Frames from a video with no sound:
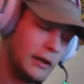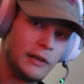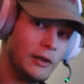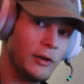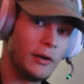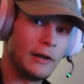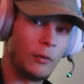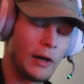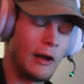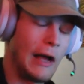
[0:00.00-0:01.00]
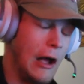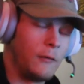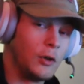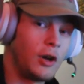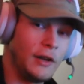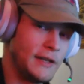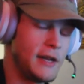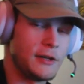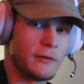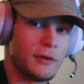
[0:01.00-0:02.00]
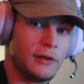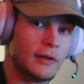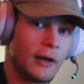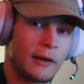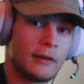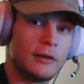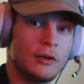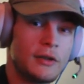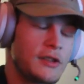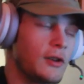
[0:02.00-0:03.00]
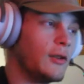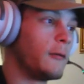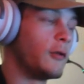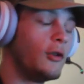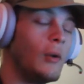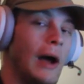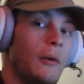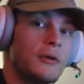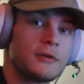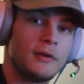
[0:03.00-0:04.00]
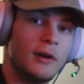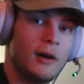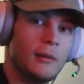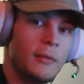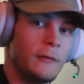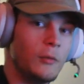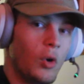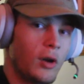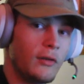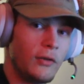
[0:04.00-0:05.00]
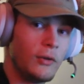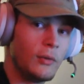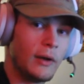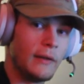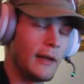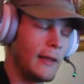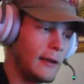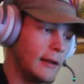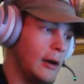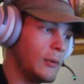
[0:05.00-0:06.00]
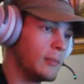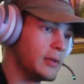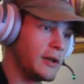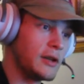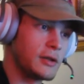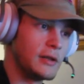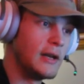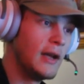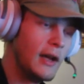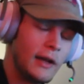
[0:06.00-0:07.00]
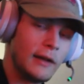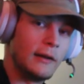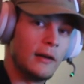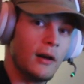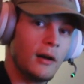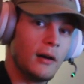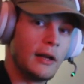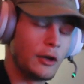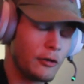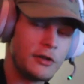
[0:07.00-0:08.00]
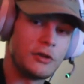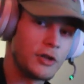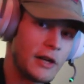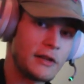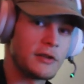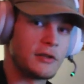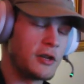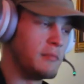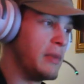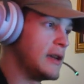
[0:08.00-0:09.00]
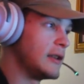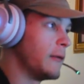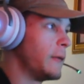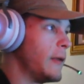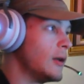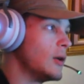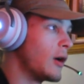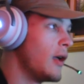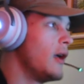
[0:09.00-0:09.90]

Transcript: however long it takes, really. Like, you could sit on there for 2 hours if you wanted to, and I think that would potentially increase your chances just being there for that long.